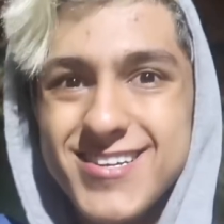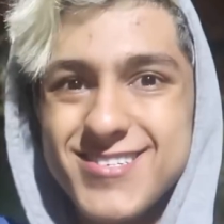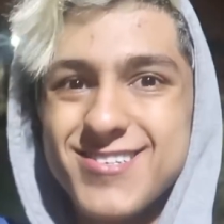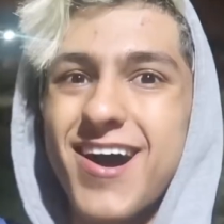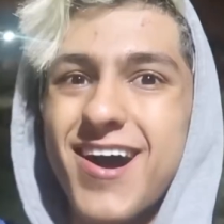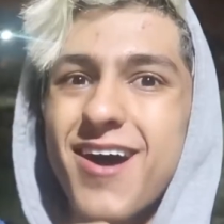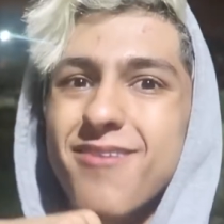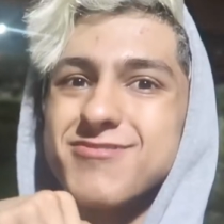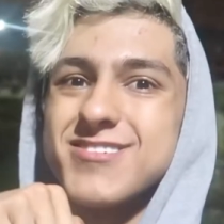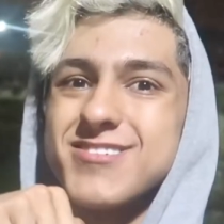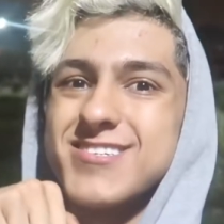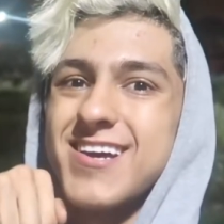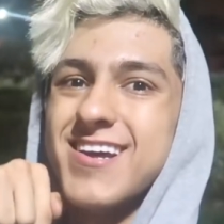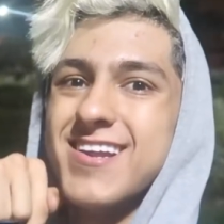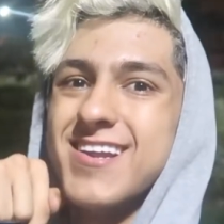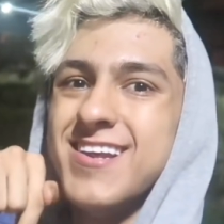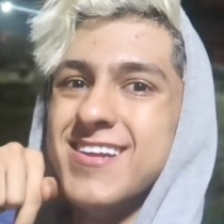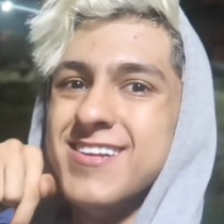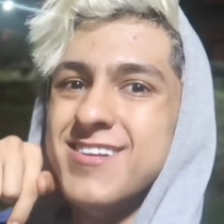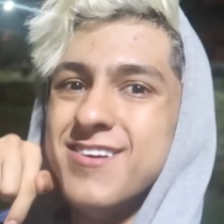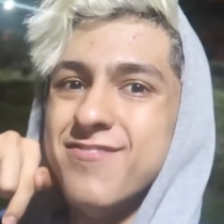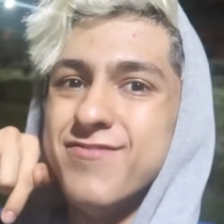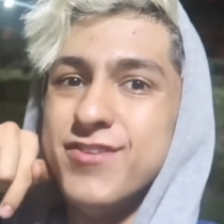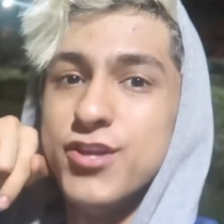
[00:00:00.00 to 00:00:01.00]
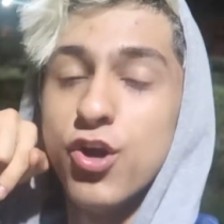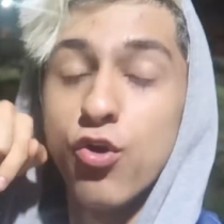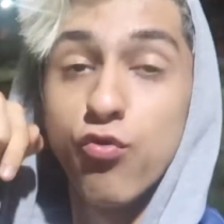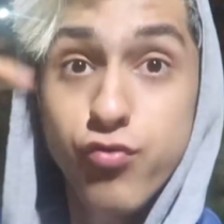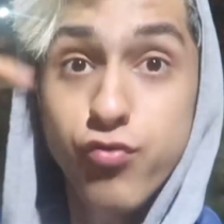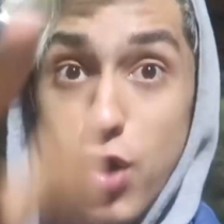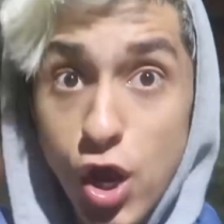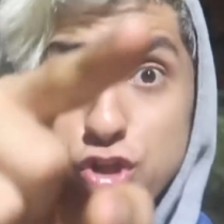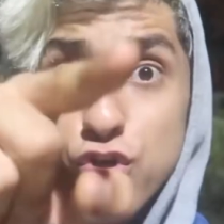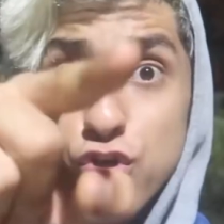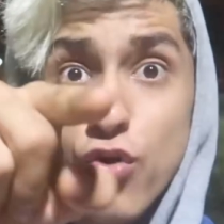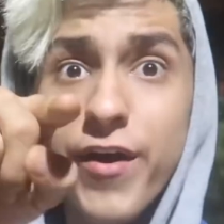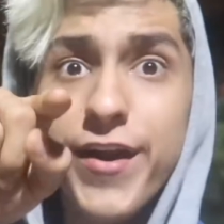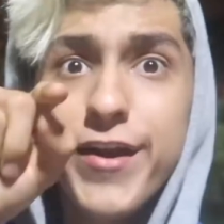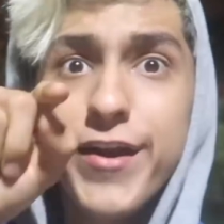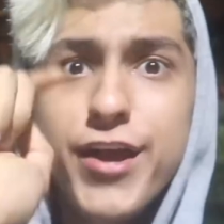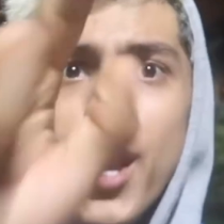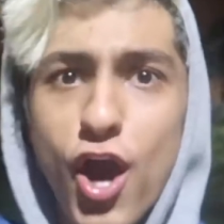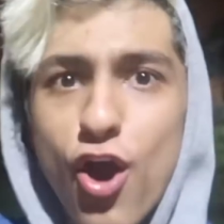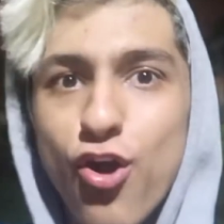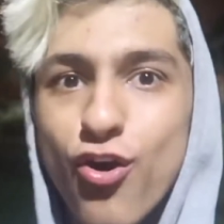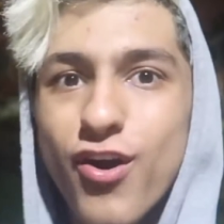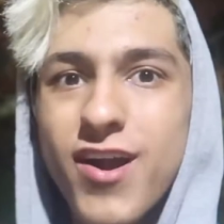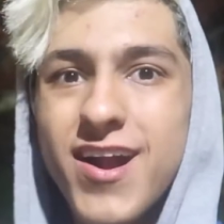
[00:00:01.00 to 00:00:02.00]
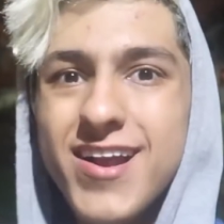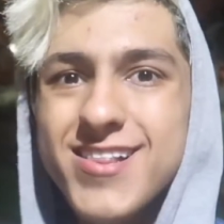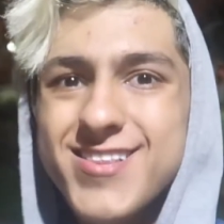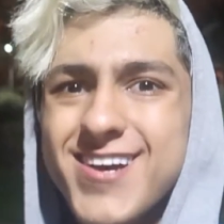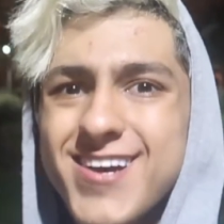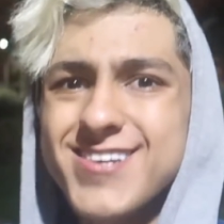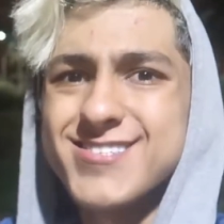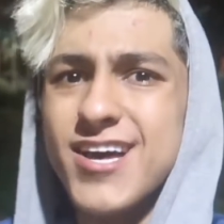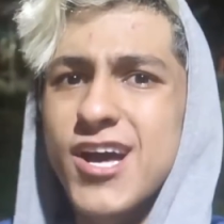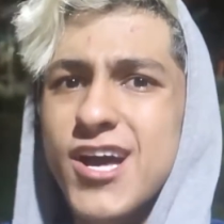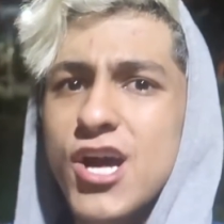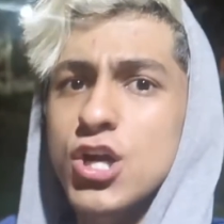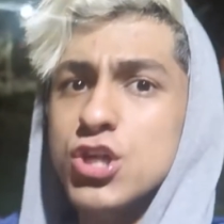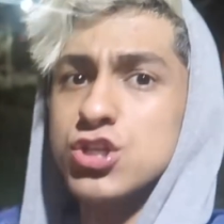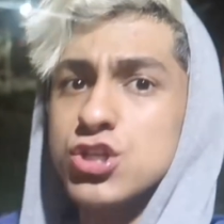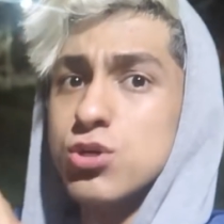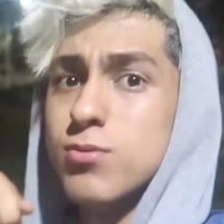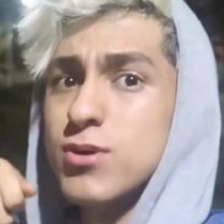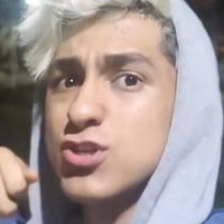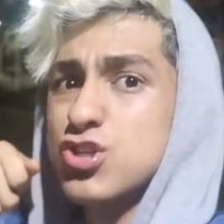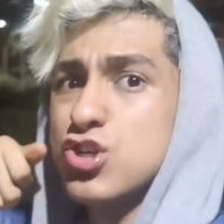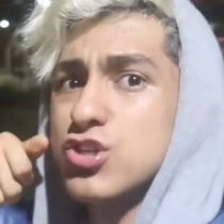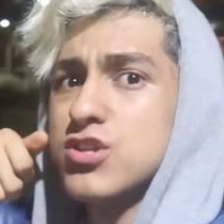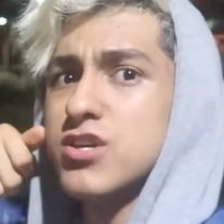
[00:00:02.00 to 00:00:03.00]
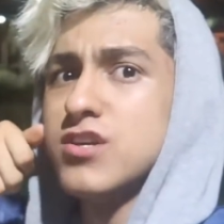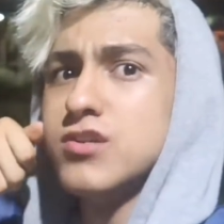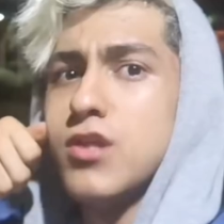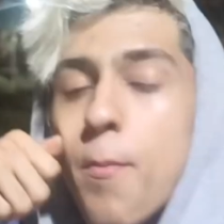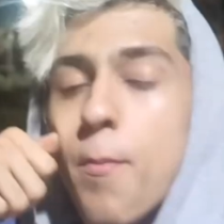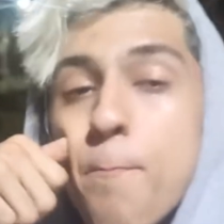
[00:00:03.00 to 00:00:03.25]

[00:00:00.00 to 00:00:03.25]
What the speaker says: guys, so I'm just gonna end the video right over here, alright, guys? So make sure to give